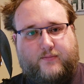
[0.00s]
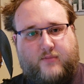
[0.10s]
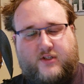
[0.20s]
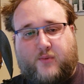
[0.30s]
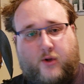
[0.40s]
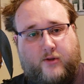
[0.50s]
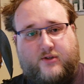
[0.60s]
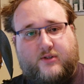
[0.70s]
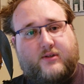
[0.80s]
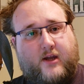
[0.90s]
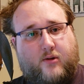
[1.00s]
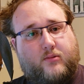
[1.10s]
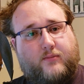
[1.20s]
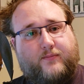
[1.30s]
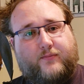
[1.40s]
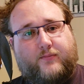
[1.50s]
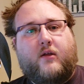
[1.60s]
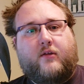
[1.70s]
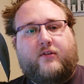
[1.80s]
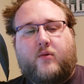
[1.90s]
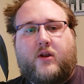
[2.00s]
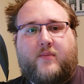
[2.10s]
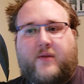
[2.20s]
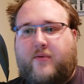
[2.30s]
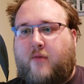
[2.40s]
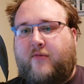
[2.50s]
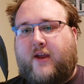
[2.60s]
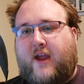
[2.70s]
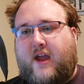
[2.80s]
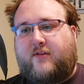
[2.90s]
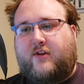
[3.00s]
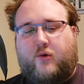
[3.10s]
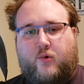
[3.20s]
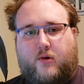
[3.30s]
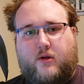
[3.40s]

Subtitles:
But spoilers now. So one of the big problems I had, too,